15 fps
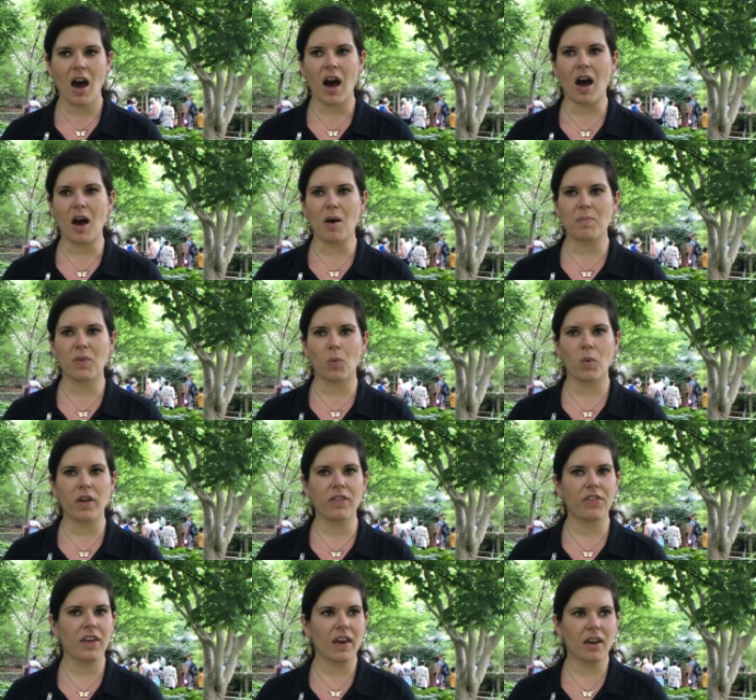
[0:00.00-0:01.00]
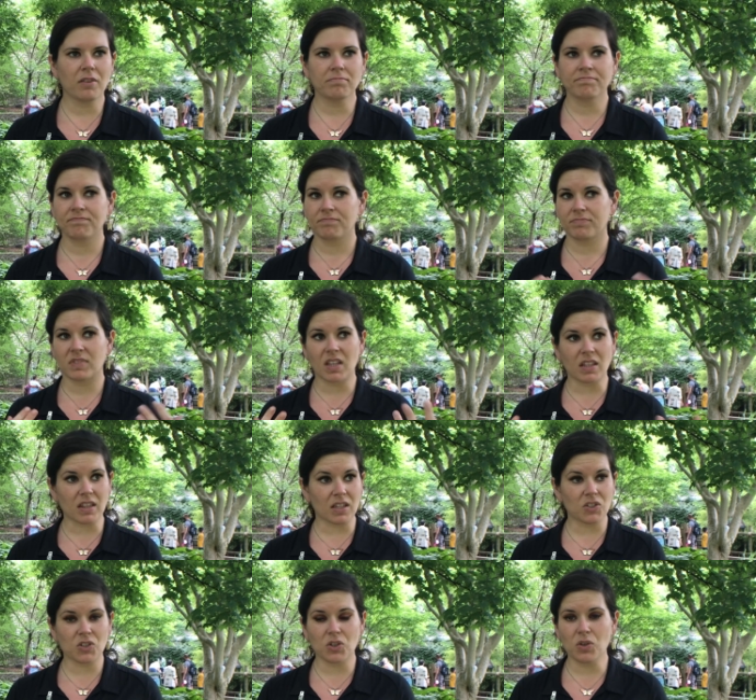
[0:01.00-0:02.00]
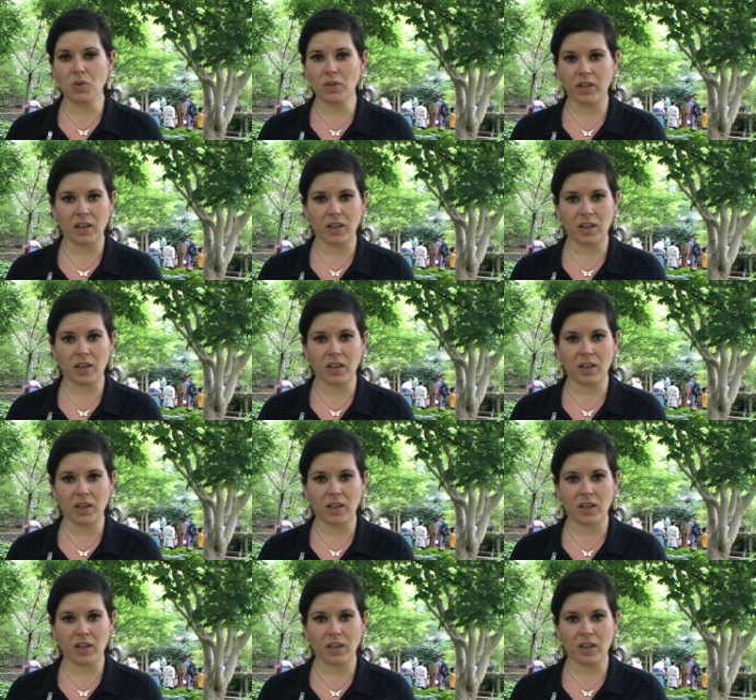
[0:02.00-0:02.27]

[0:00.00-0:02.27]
Um, the one thing that they do,